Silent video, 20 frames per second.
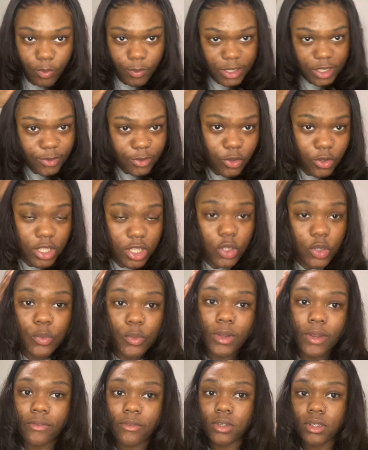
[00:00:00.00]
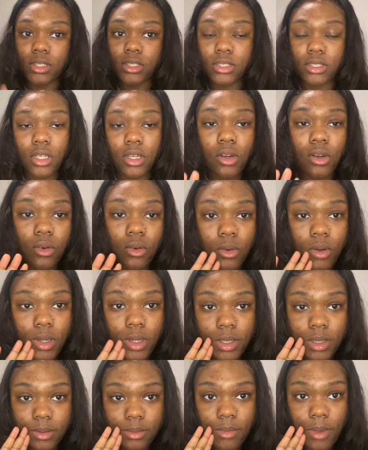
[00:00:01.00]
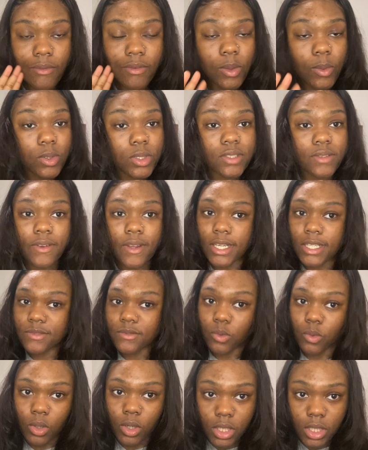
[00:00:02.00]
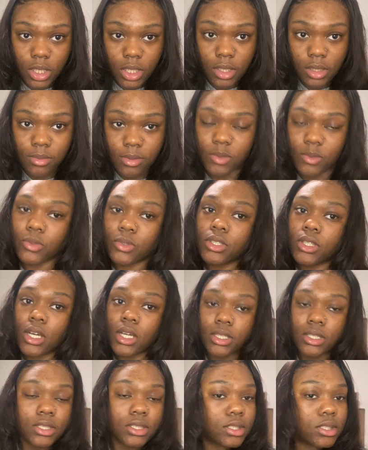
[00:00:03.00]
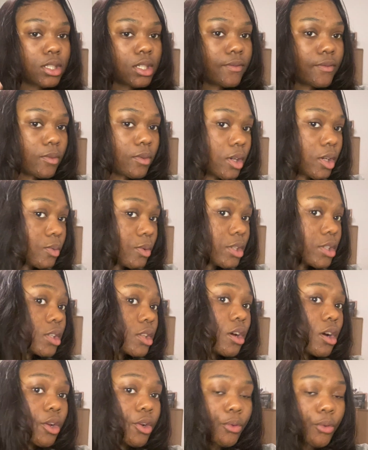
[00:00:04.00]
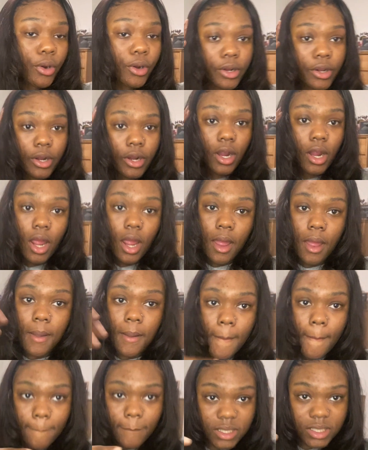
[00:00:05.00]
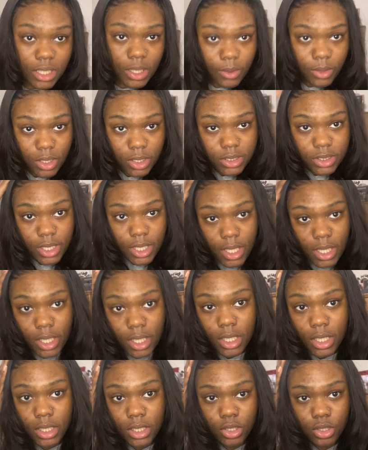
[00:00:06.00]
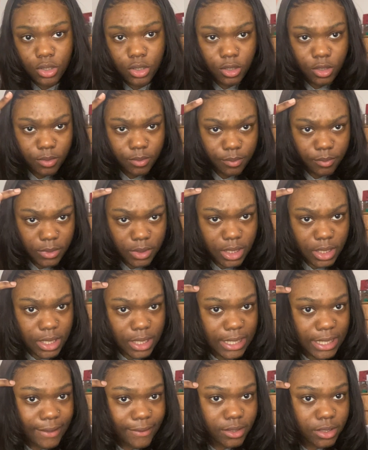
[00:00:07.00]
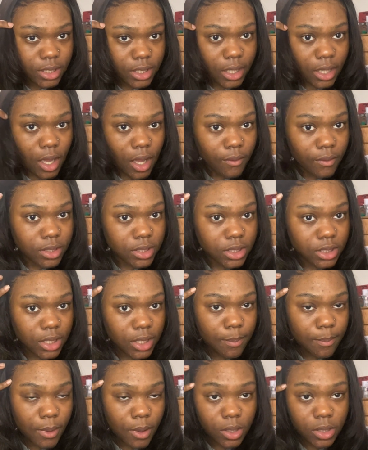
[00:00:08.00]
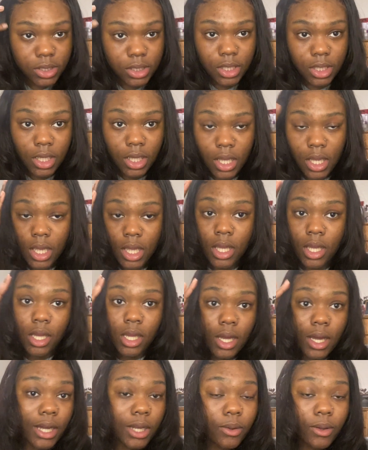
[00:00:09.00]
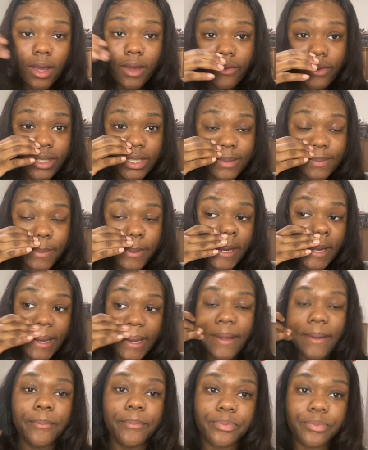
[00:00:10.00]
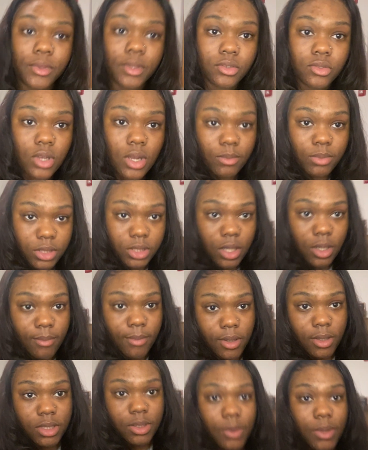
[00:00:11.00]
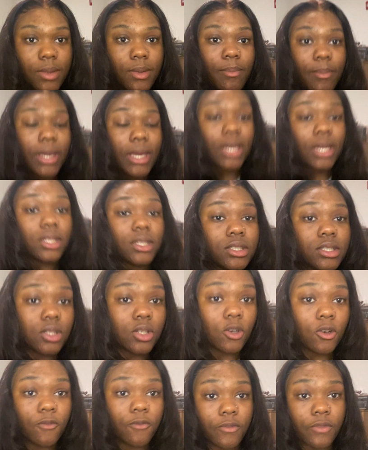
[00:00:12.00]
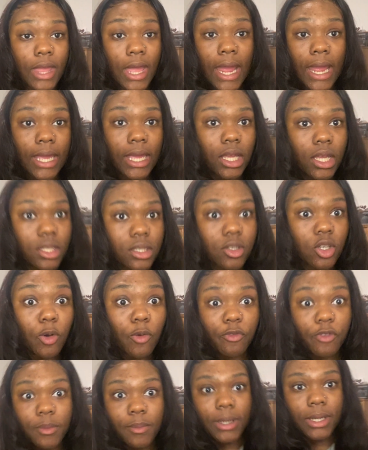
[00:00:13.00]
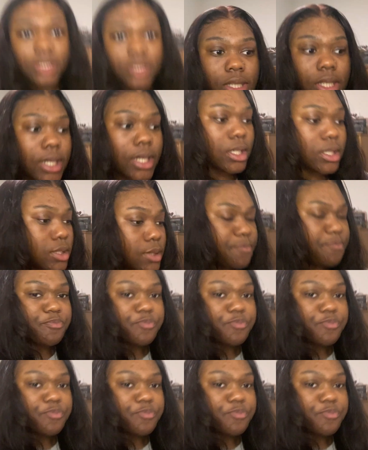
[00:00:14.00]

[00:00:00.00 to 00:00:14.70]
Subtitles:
I just went to dinner with my friends. So everything was fast forwarded because we were talking and stuff. I was watching Law and Order, but this is how it looks in the end. You know, I have to like obviously melt it. I don't have any spray, so I'm just gonna melt it with the band and hope for the best, I guess.